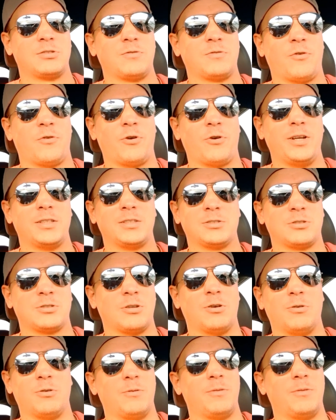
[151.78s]
for it.
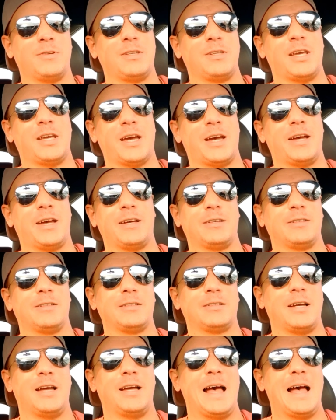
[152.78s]
So yeah,
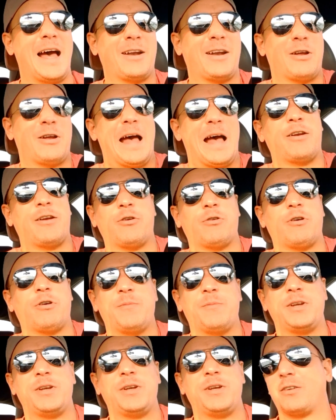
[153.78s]
I don't know.
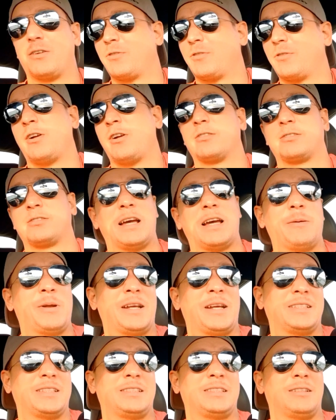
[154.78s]
I've been here for a long time and
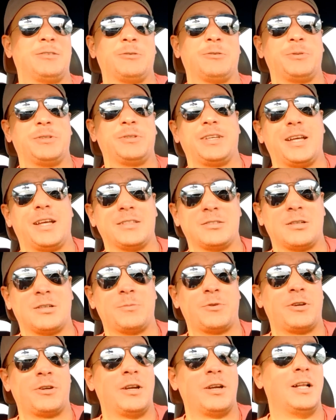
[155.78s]
I still don't really get
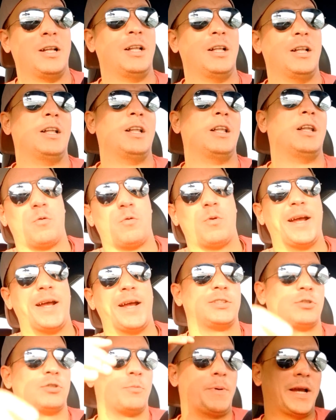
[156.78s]
summer.
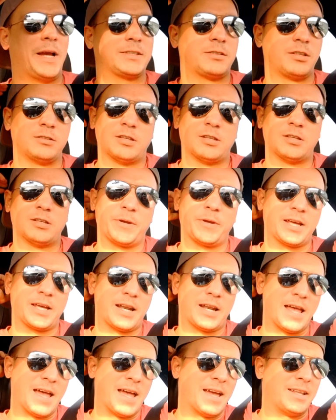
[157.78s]
Right, so back to the topic at
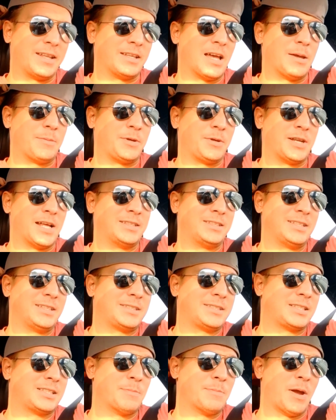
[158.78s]
hand. I did
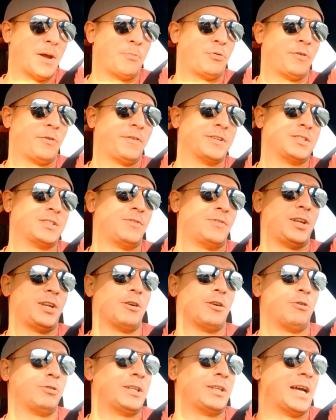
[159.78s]
say in my previous
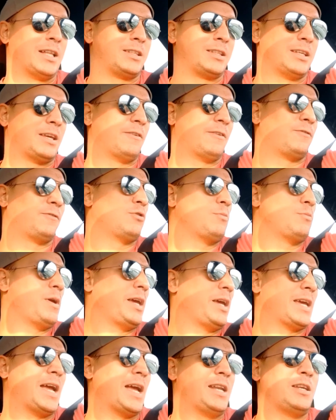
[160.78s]
video that if you
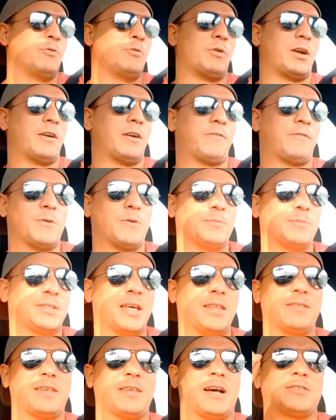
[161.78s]
make anywhere from
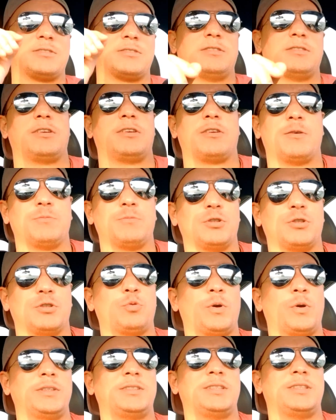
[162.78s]
10,000 dirham to
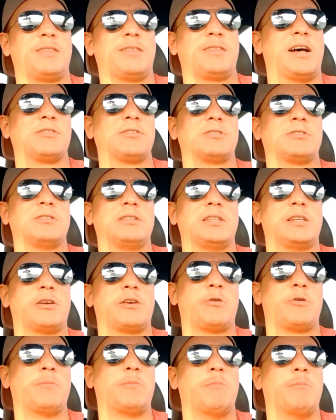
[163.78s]
20,000
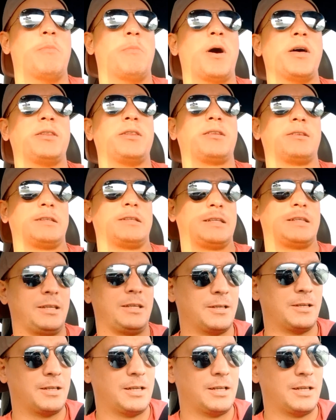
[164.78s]
dirham monthly,